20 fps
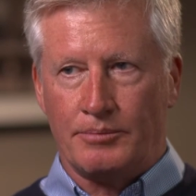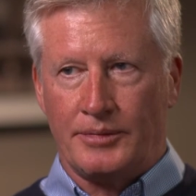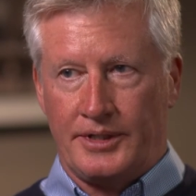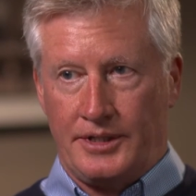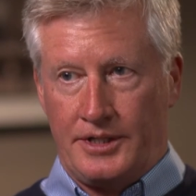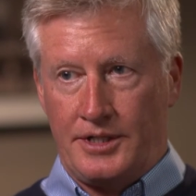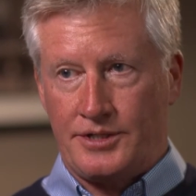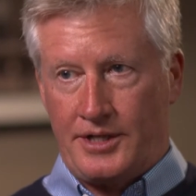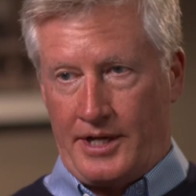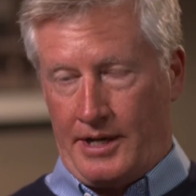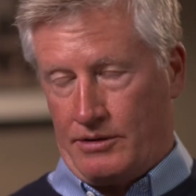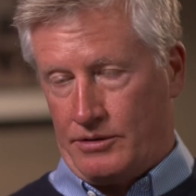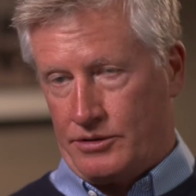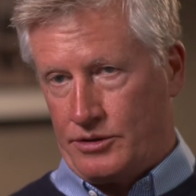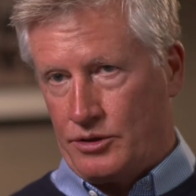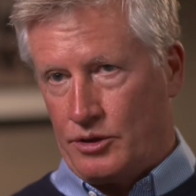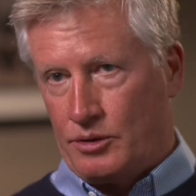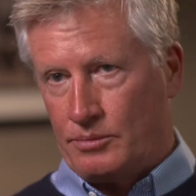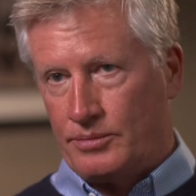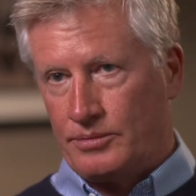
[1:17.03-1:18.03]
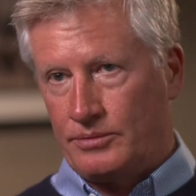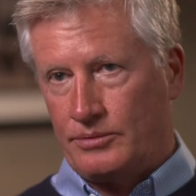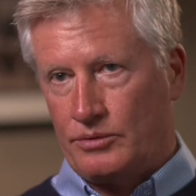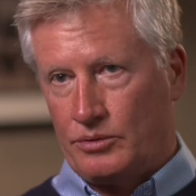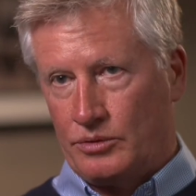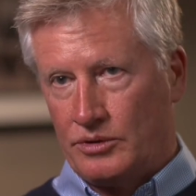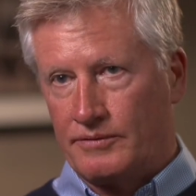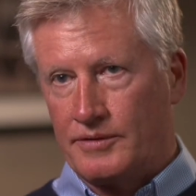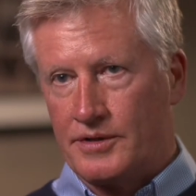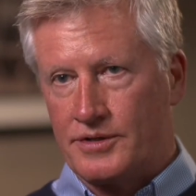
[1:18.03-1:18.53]
But it is our job,
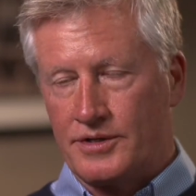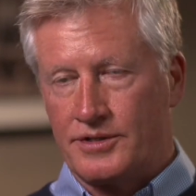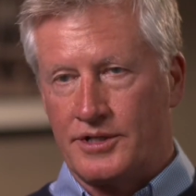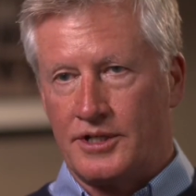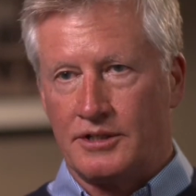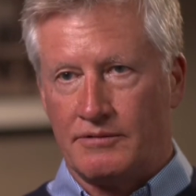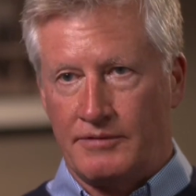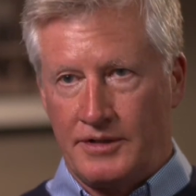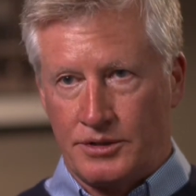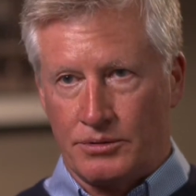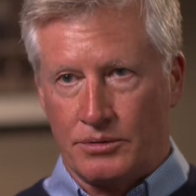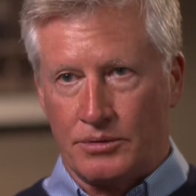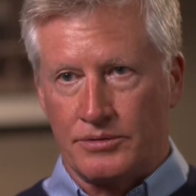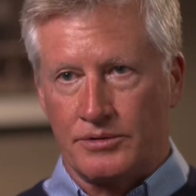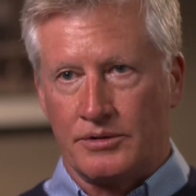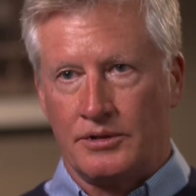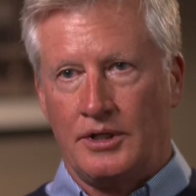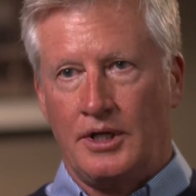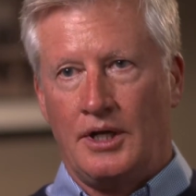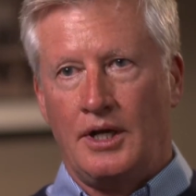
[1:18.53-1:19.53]
all of us as individuals,